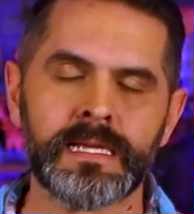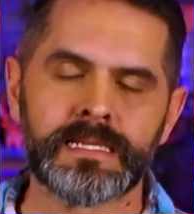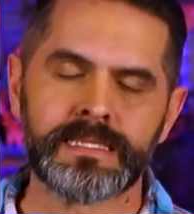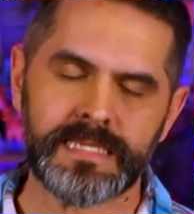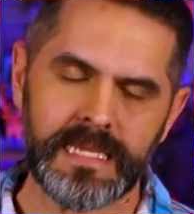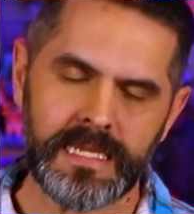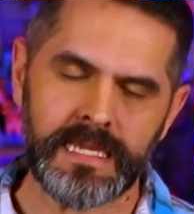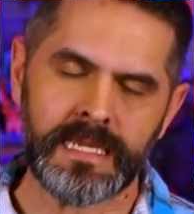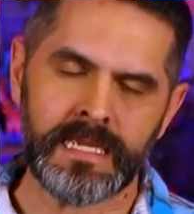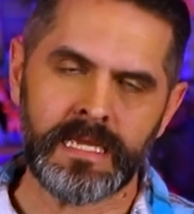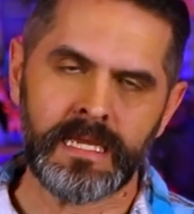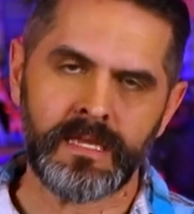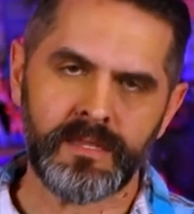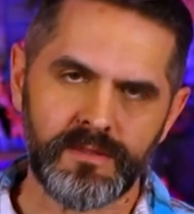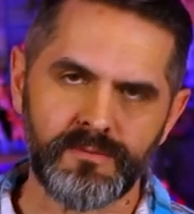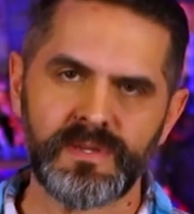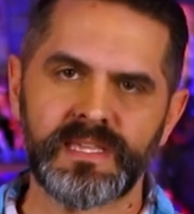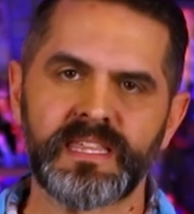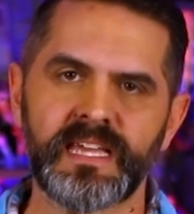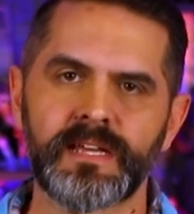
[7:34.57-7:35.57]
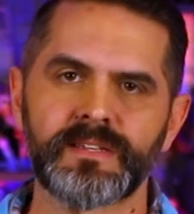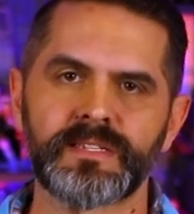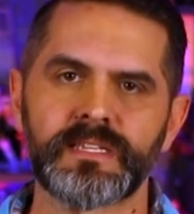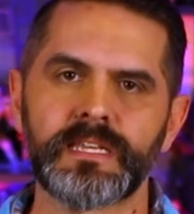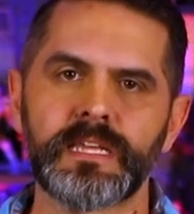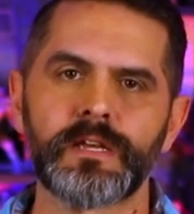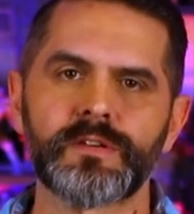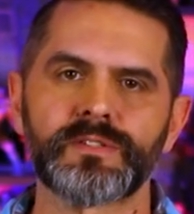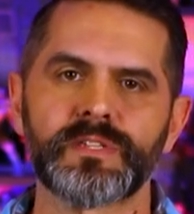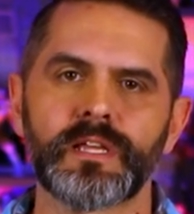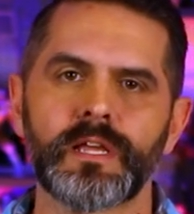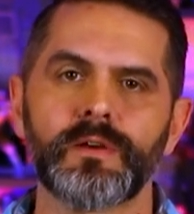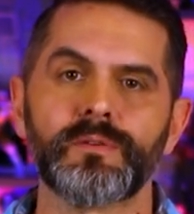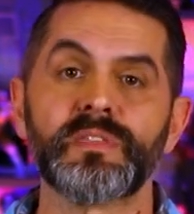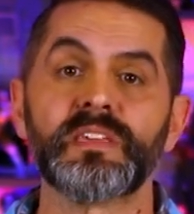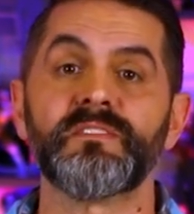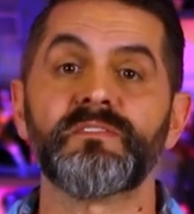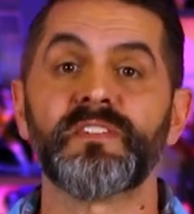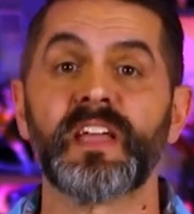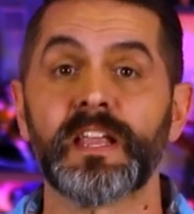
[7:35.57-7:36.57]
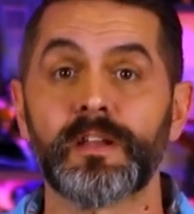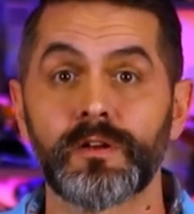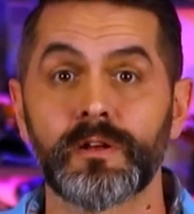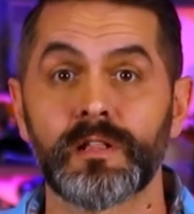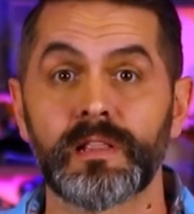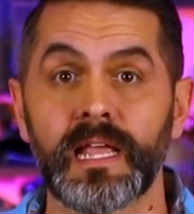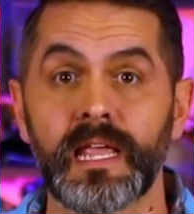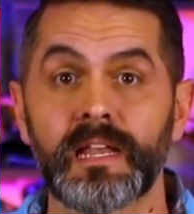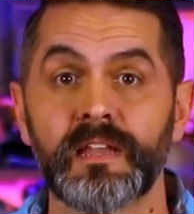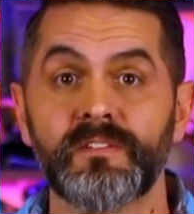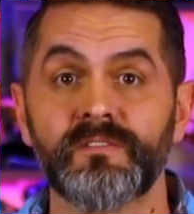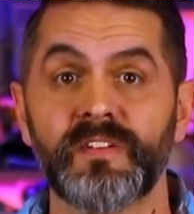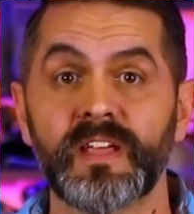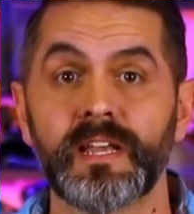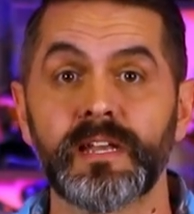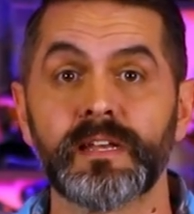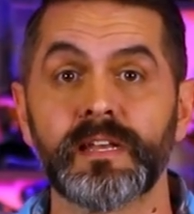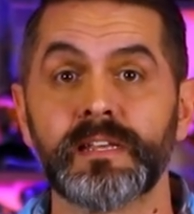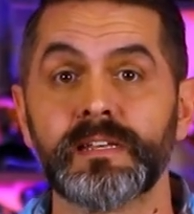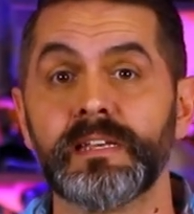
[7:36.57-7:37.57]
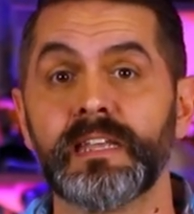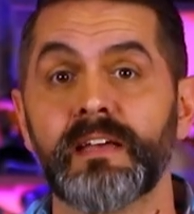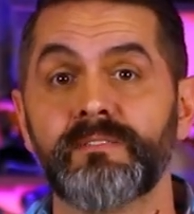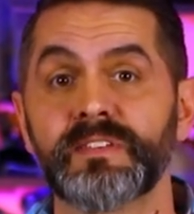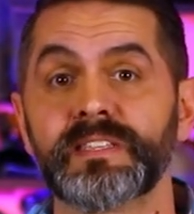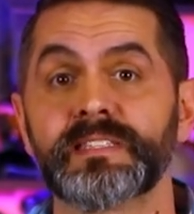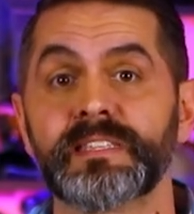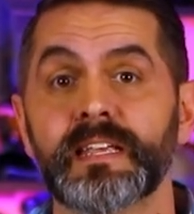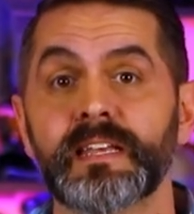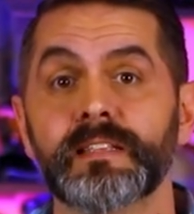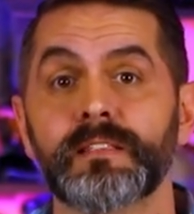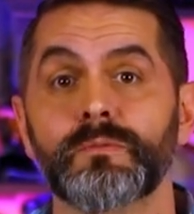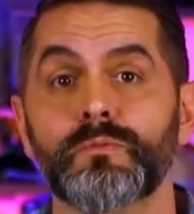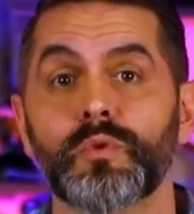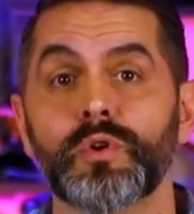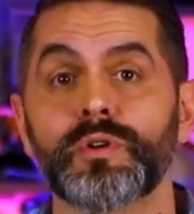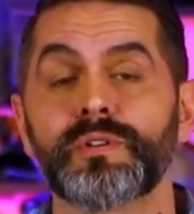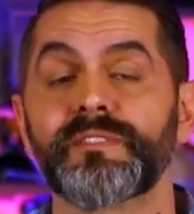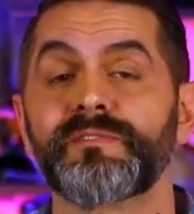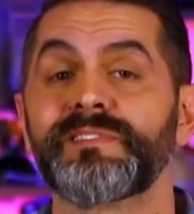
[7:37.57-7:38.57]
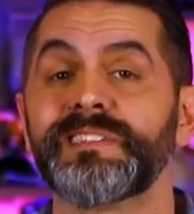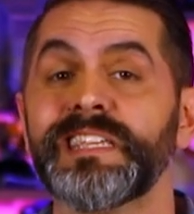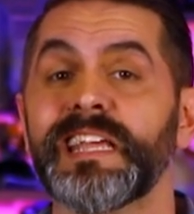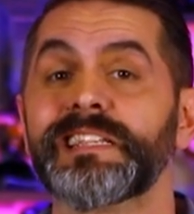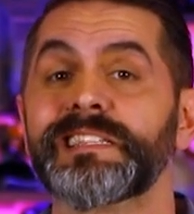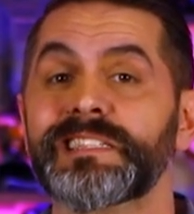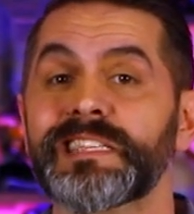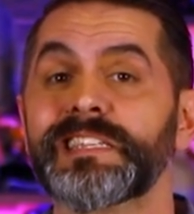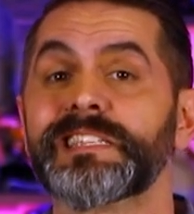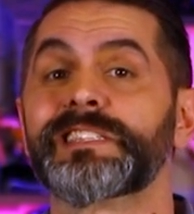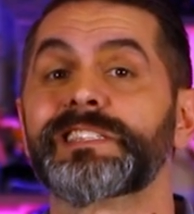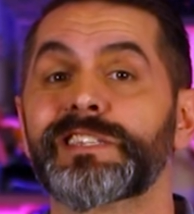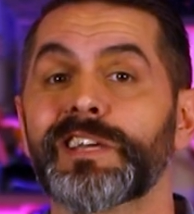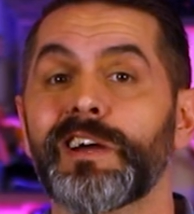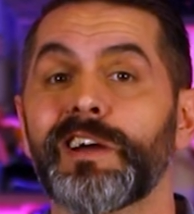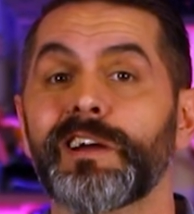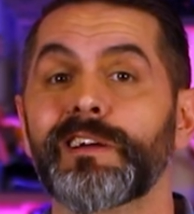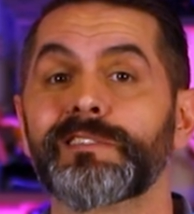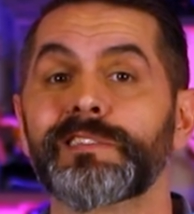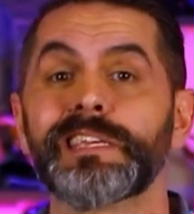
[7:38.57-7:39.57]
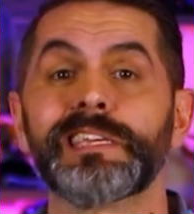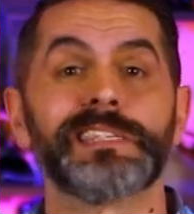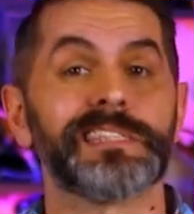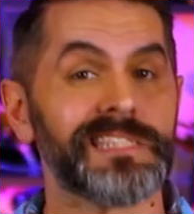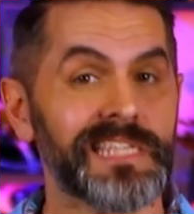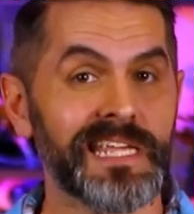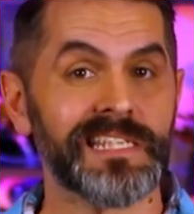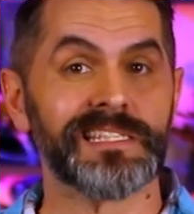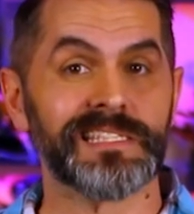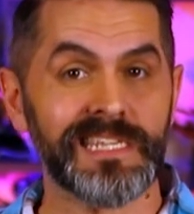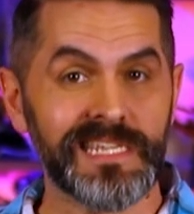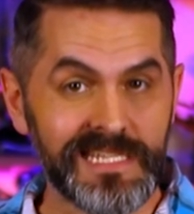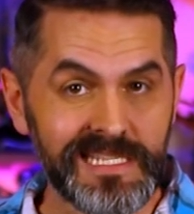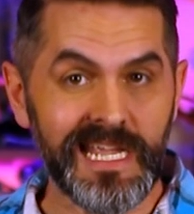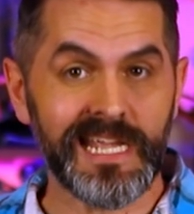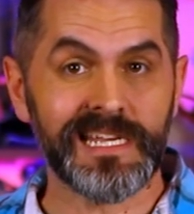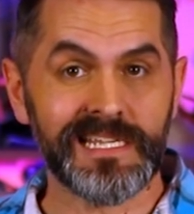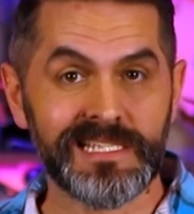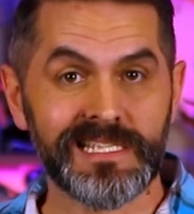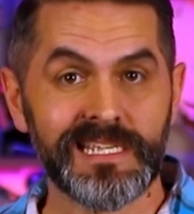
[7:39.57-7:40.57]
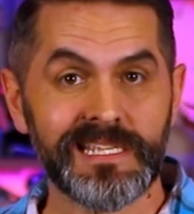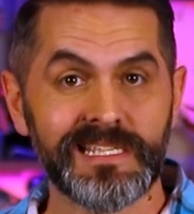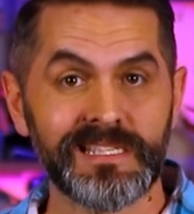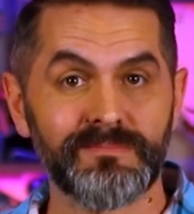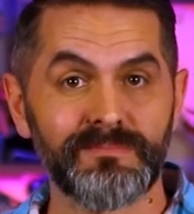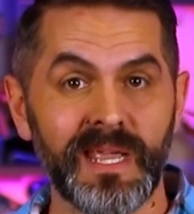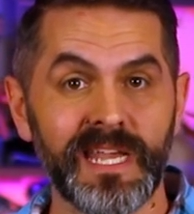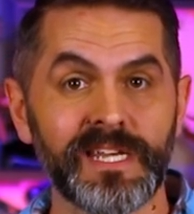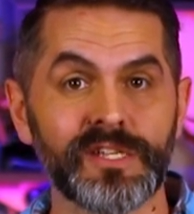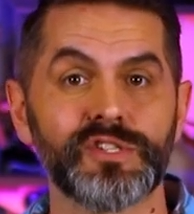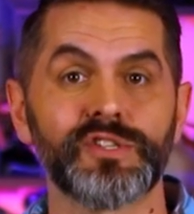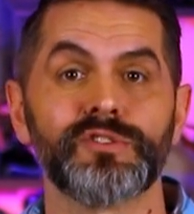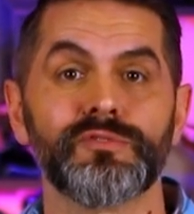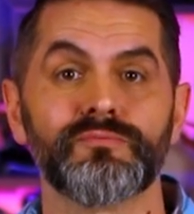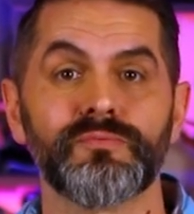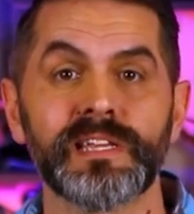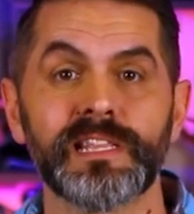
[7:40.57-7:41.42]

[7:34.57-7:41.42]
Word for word: See, 3,000 years ago, the Vader clan invaded and devastated the world of Denzi Star. The Denzi denizens managed to